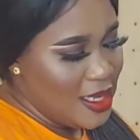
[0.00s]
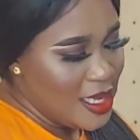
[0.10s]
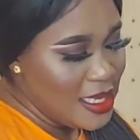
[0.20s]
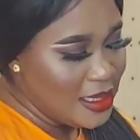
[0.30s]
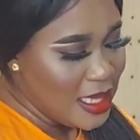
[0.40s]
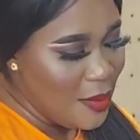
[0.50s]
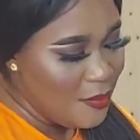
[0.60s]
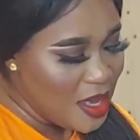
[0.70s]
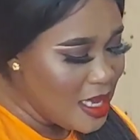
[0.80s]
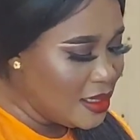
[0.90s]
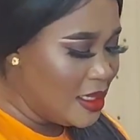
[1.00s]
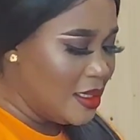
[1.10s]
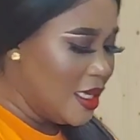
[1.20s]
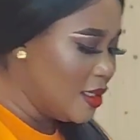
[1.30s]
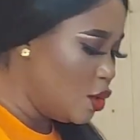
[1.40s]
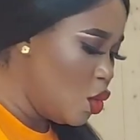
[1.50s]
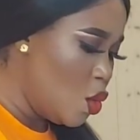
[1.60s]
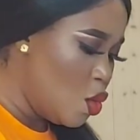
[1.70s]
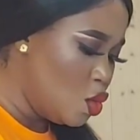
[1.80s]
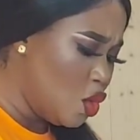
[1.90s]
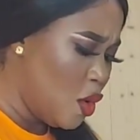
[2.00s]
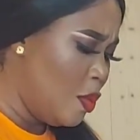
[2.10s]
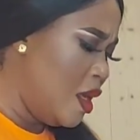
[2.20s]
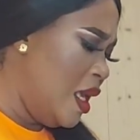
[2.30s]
Is amazing. There's no odor.